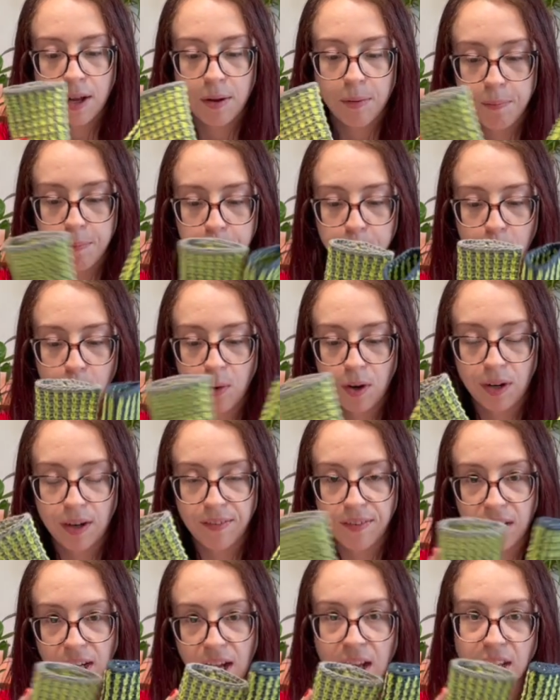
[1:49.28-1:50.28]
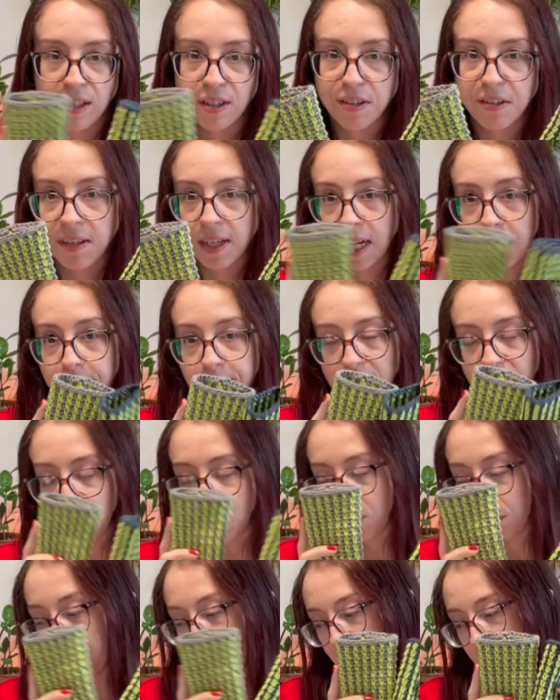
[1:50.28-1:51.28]
more of a color scheme that
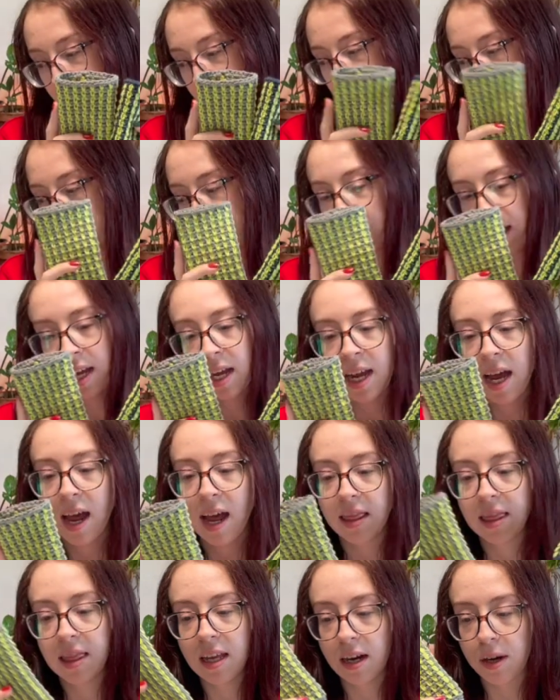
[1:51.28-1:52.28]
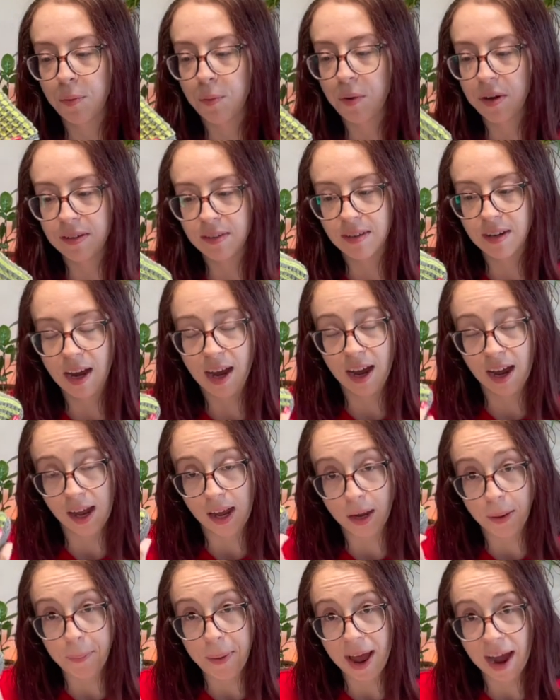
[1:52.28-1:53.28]
she would like. There was not
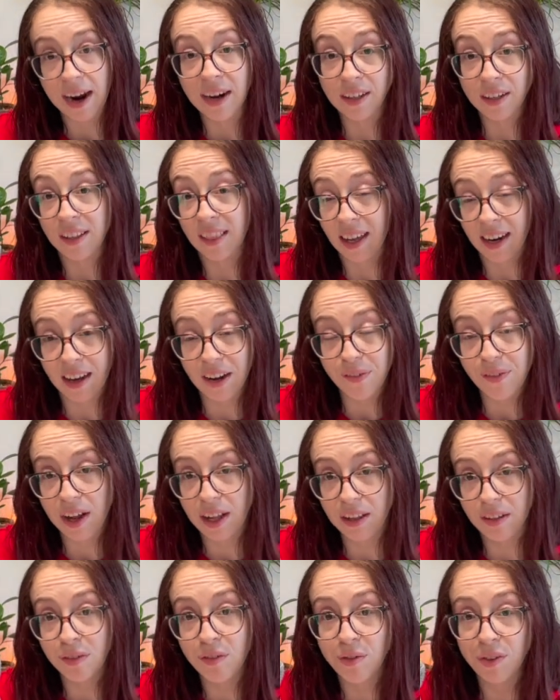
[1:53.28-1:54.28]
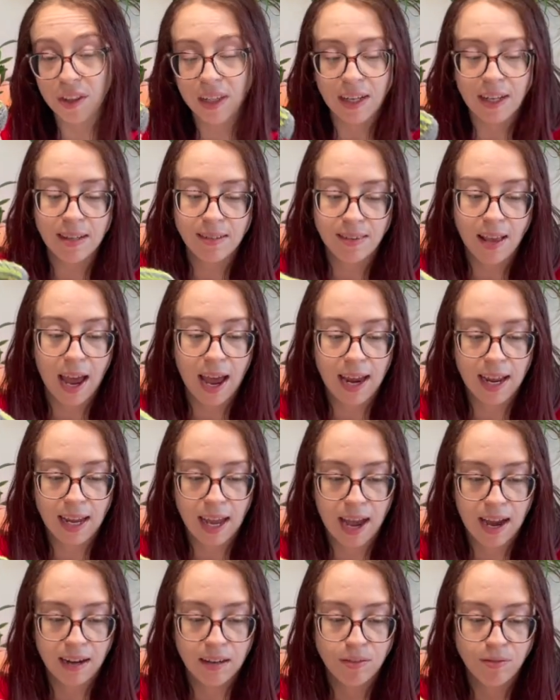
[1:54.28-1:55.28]
a pattern that I followed for these. I
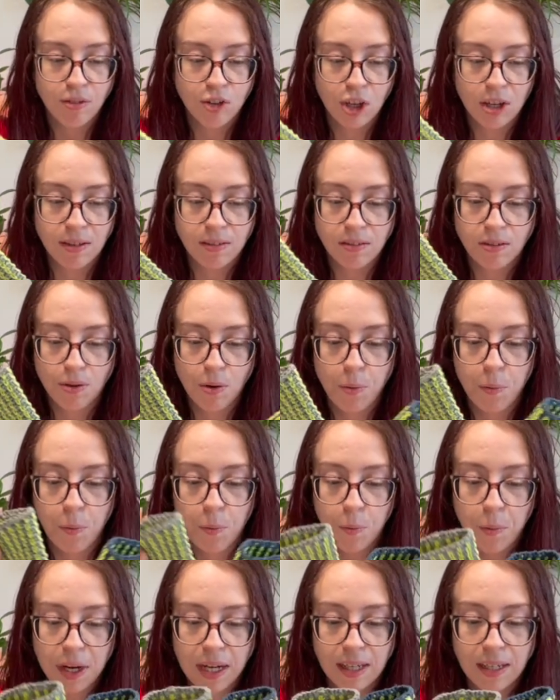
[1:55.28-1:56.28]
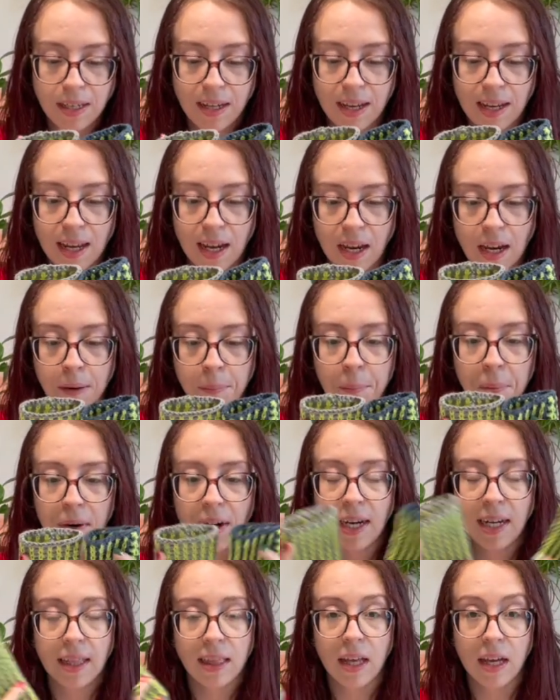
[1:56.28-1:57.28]
kind of just winged it and
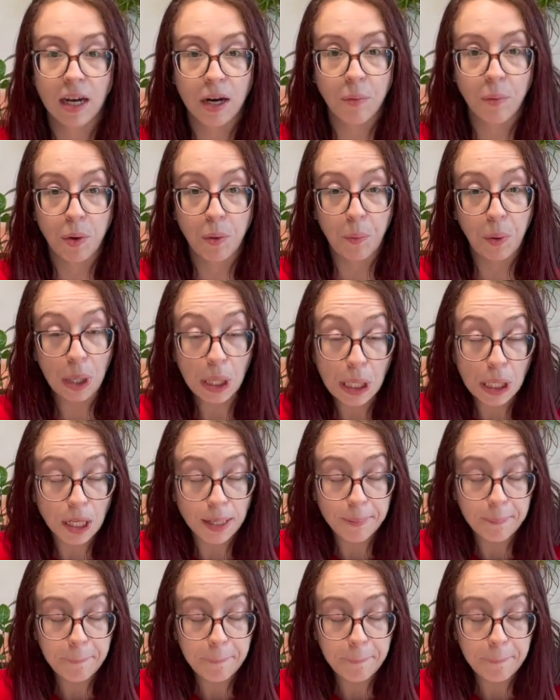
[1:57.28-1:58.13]
prayed that it would work.